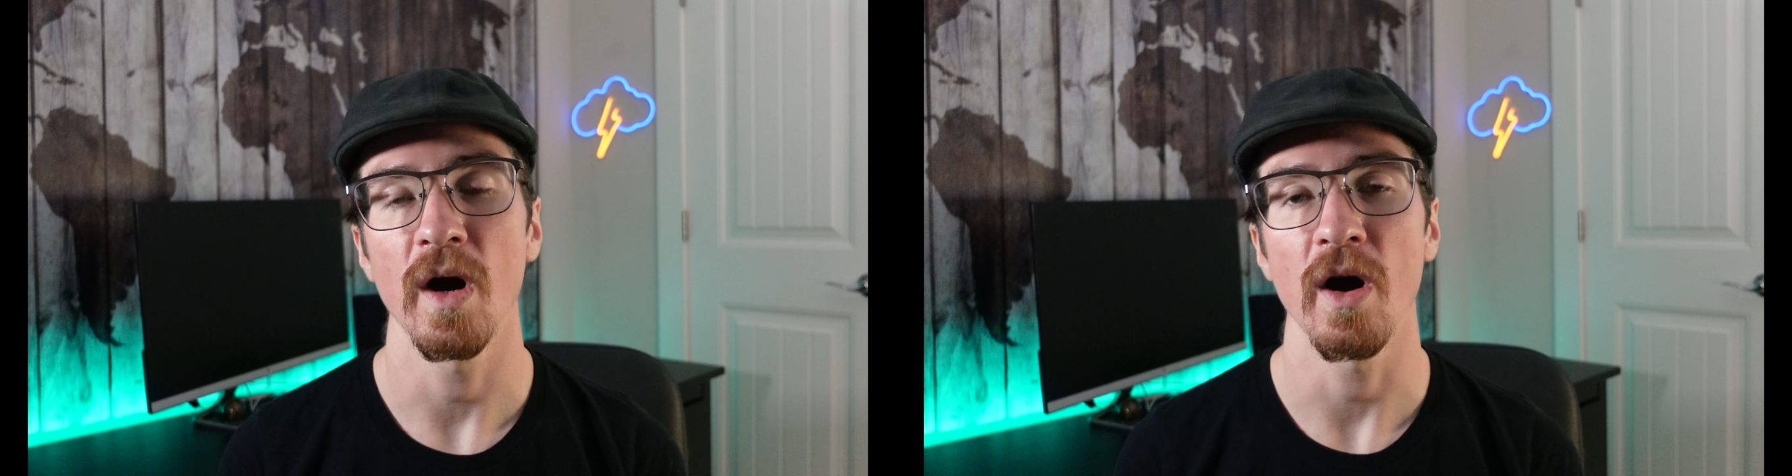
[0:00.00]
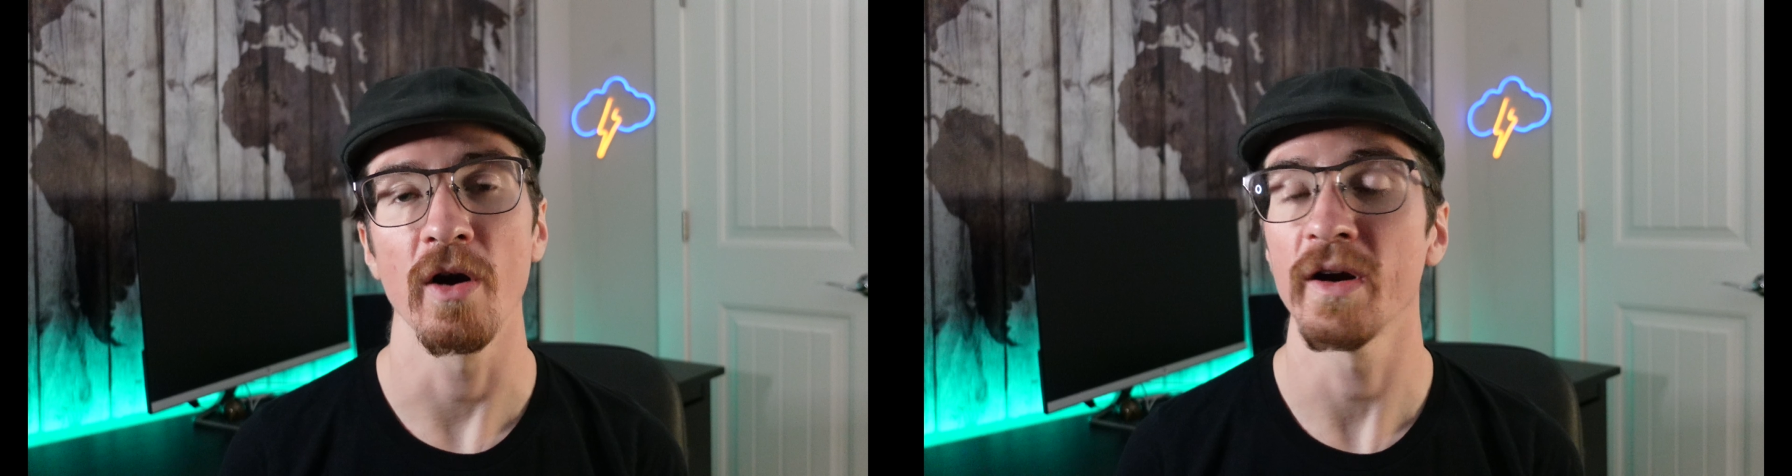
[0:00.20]

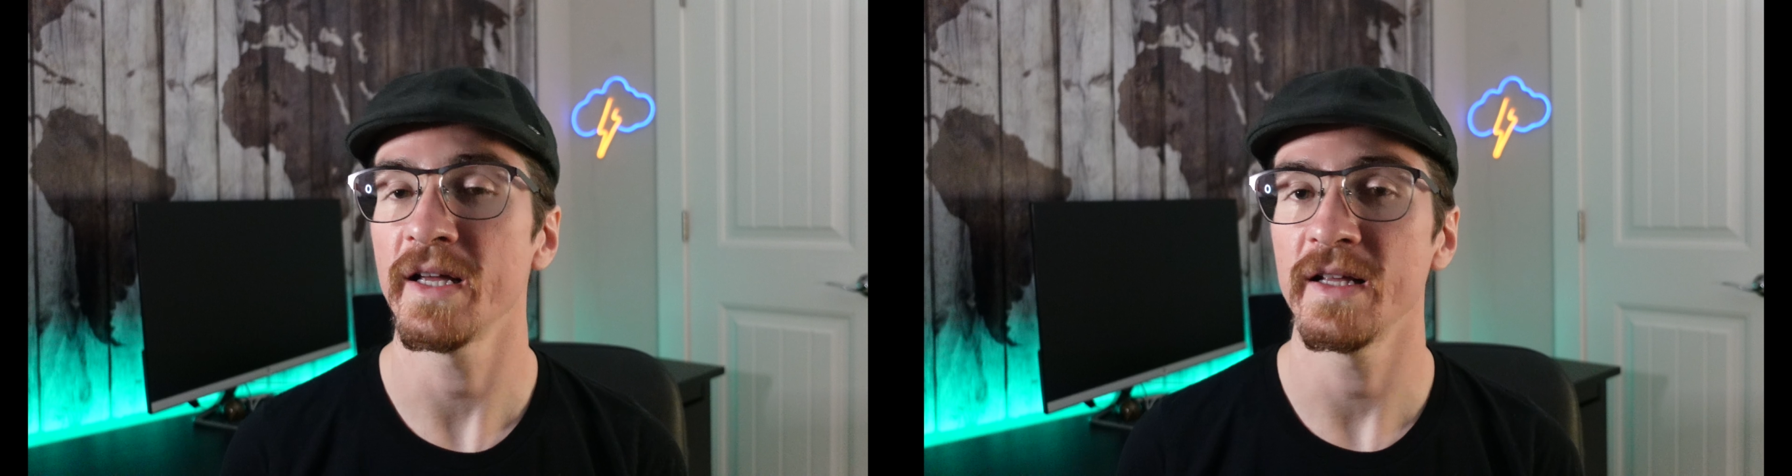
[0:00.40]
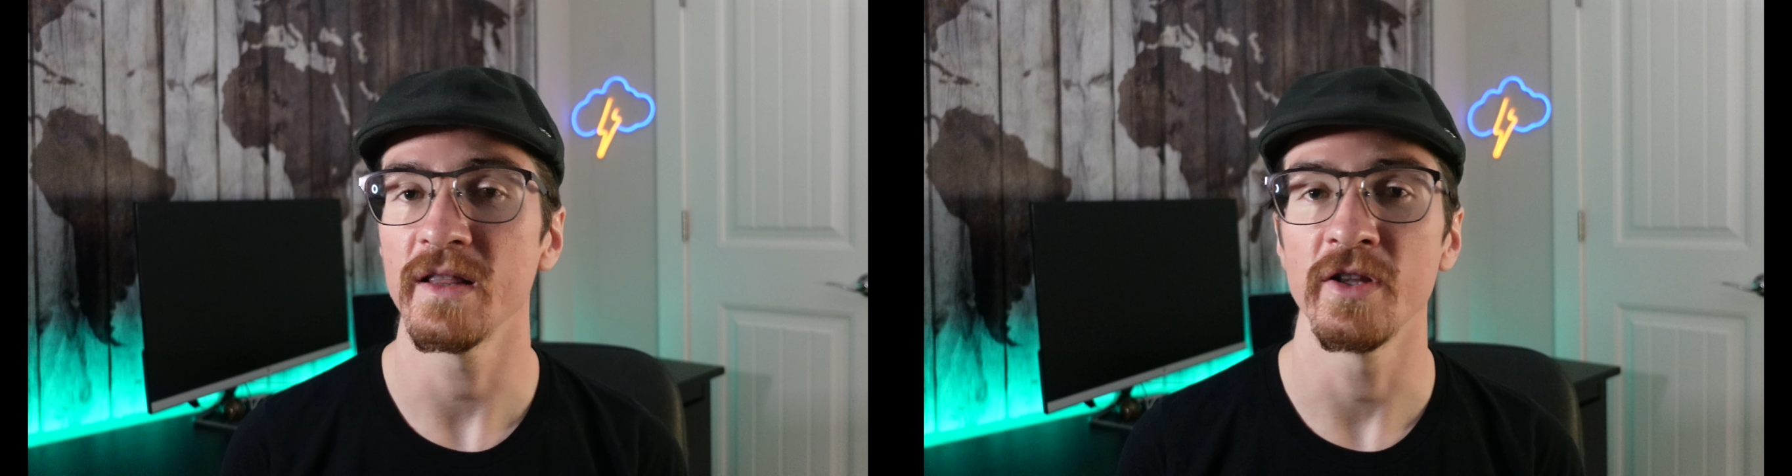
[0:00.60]

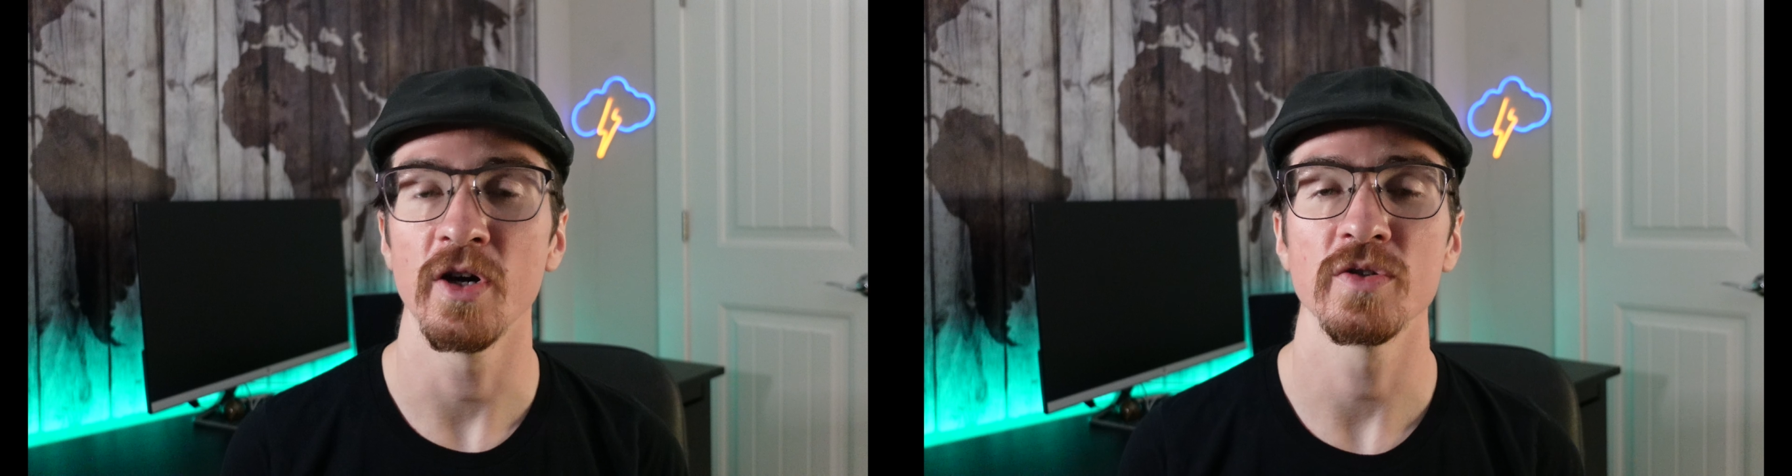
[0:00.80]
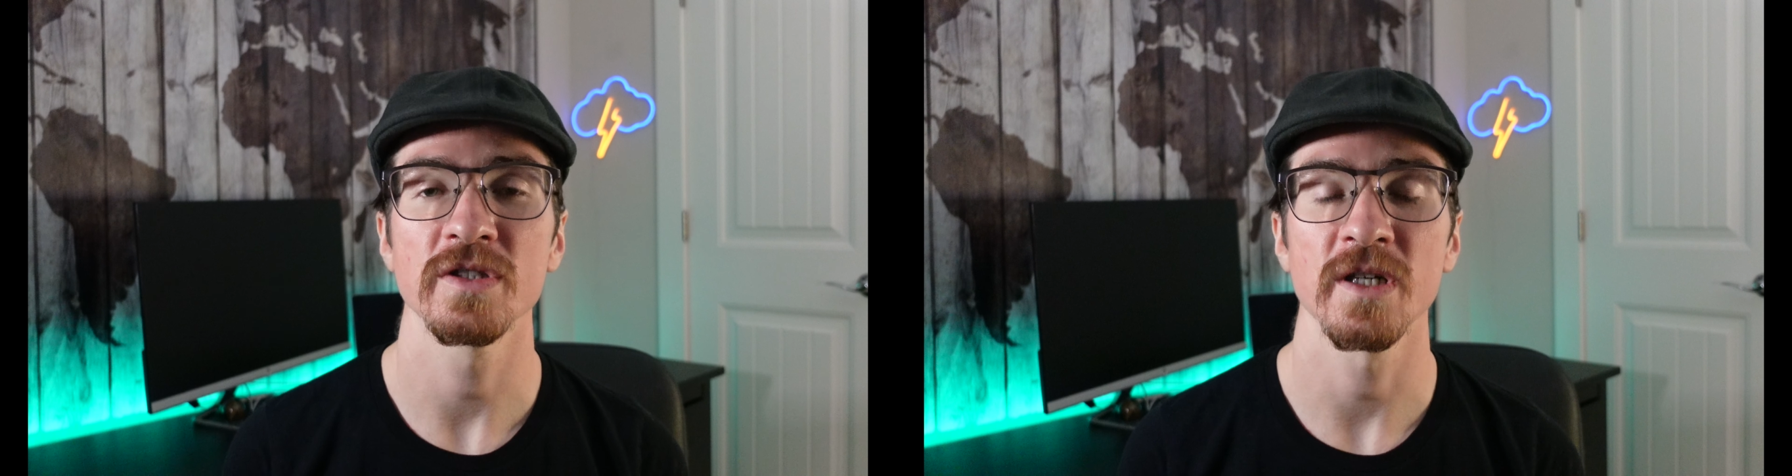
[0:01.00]
already
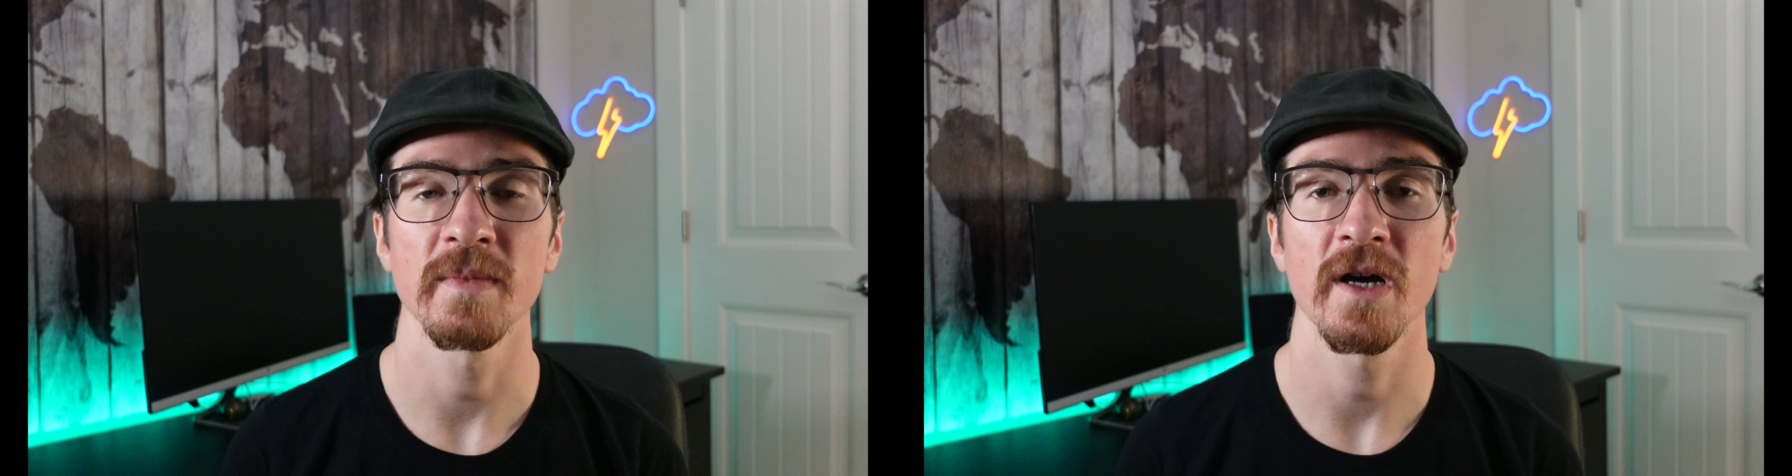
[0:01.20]
know some